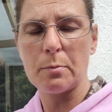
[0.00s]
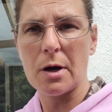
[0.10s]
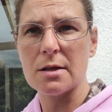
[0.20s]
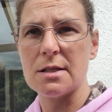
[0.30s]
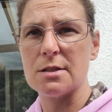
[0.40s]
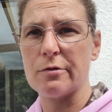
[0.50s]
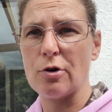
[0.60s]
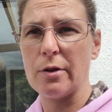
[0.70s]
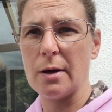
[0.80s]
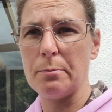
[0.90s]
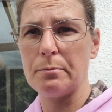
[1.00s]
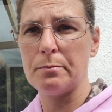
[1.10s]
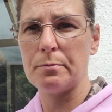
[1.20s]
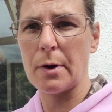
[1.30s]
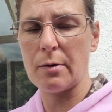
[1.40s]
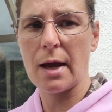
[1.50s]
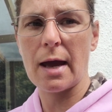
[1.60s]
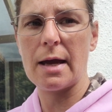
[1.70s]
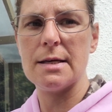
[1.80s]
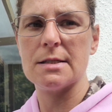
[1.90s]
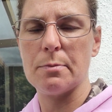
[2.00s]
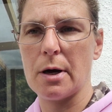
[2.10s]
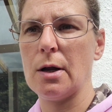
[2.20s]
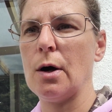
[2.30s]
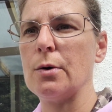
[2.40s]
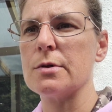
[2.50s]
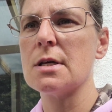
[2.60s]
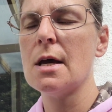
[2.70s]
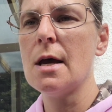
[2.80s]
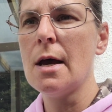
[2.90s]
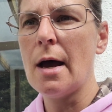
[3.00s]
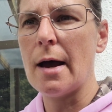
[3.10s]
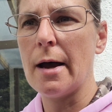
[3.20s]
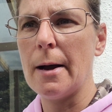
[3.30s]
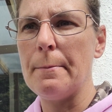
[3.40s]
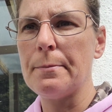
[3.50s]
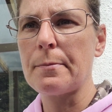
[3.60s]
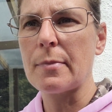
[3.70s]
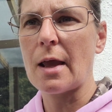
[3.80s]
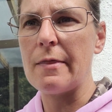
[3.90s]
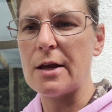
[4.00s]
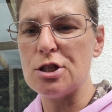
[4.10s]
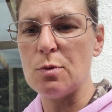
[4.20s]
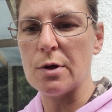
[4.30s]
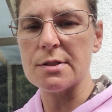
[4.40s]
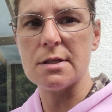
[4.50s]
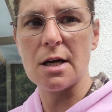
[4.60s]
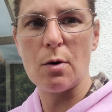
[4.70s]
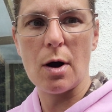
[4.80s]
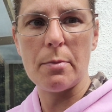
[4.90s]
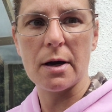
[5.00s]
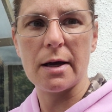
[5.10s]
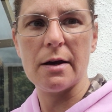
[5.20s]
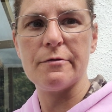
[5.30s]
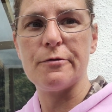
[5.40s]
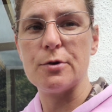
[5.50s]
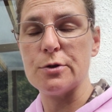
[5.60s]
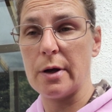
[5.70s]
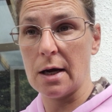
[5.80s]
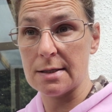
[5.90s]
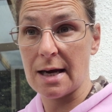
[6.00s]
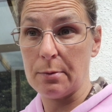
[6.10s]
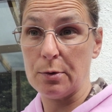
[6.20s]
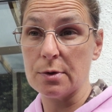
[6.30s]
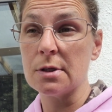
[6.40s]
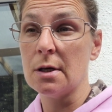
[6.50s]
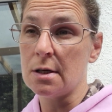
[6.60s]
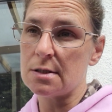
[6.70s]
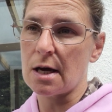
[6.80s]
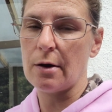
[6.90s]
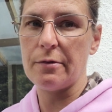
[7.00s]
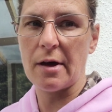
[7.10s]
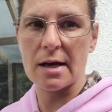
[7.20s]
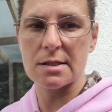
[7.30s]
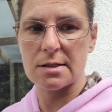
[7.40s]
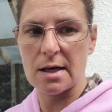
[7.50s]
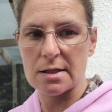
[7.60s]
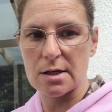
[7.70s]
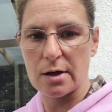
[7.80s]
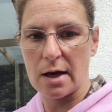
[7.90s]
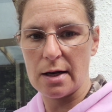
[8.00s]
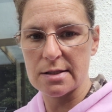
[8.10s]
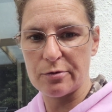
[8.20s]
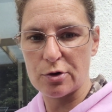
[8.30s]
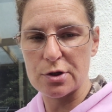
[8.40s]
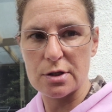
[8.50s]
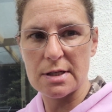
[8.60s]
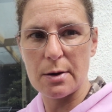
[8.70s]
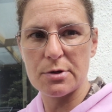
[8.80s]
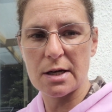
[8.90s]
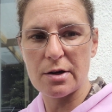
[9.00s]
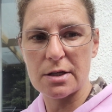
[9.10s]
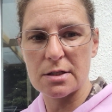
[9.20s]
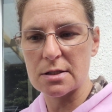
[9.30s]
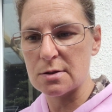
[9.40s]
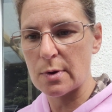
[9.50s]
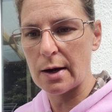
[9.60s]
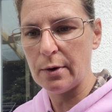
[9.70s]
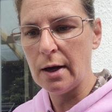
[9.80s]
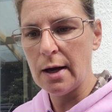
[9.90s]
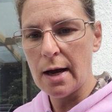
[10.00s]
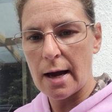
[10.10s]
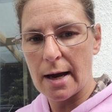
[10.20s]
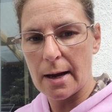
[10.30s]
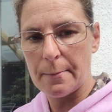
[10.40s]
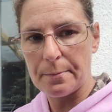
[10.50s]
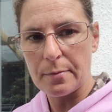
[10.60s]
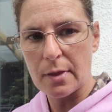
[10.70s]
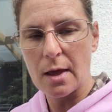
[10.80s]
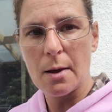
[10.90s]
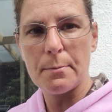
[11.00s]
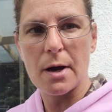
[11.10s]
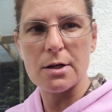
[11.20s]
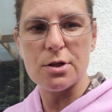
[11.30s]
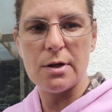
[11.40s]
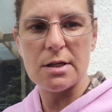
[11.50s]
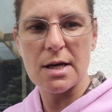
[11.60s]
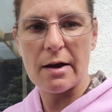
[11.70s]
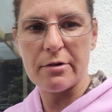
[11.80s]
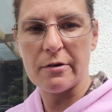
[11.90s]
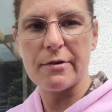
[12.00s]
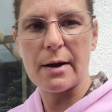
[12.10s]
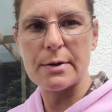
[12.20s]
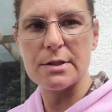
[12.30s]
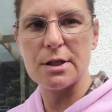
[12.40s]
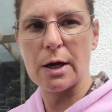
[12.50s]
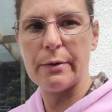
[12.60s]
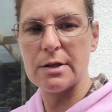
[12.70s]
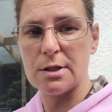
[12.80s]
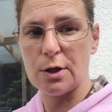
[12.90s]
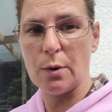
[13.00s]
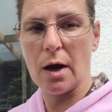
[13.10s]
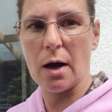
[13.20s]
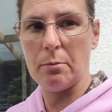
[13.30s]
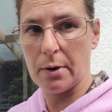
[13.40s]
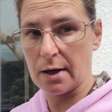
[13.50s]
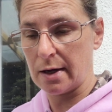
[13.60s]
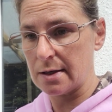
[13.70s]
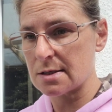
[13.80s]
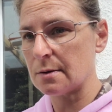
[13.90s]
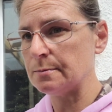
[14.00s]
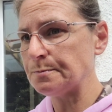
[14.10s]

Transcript: parties, I've got the bouquets, the buttonholes, and then she wants a DIY bucket for doing her tables. So that's okay. At least I've got to do the table decorations as well. but I do need to have enough flowers to go into her bucket.